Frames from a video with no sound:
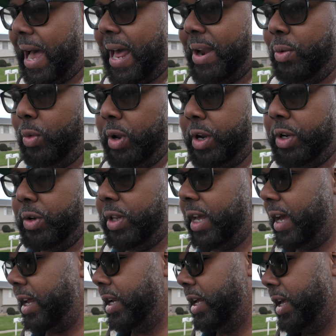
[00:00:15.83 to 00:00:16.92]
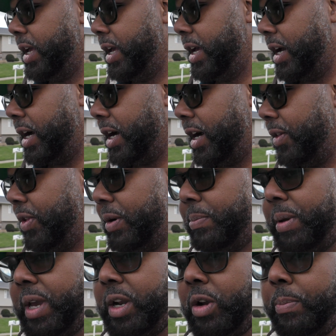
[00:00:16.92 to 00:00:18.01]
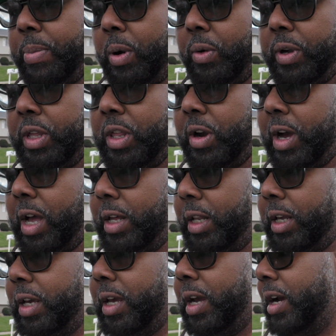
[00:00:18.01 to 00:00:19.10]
I didn't want to do that. They're big, they're bulky, they're ugly.